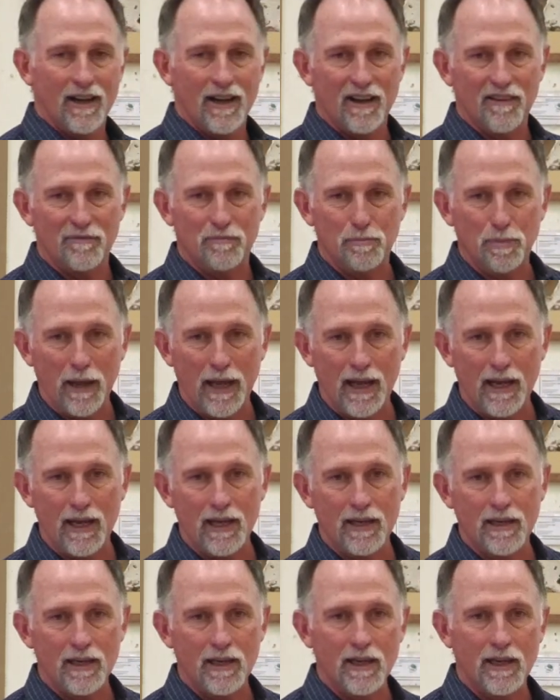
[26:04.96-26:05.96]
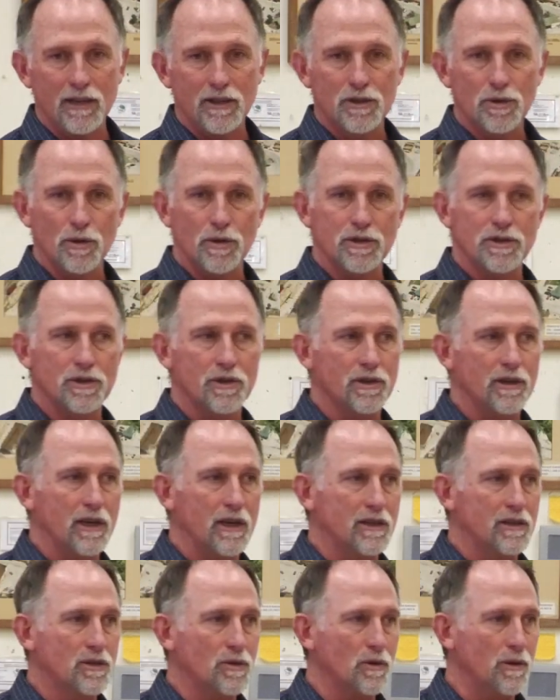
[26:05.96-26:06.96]
of pain and torture
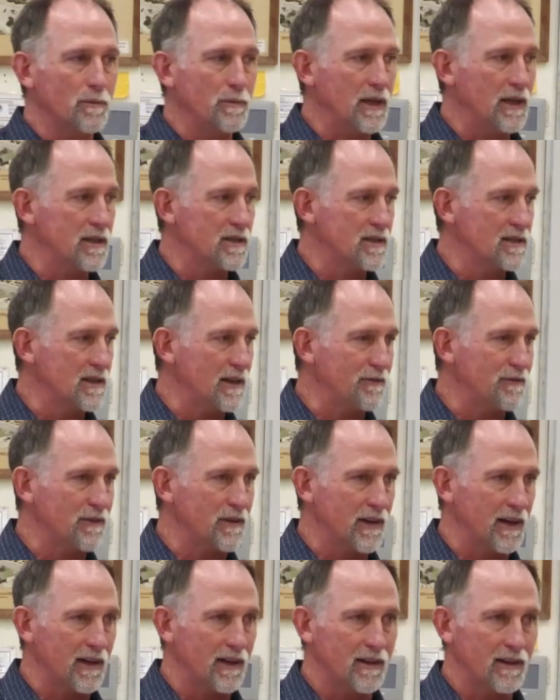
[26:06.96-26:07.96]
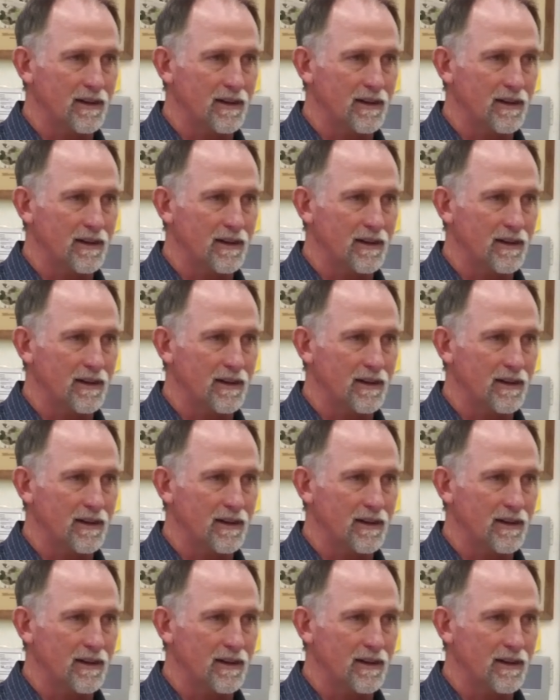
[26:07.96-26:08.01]
and torment and suffering.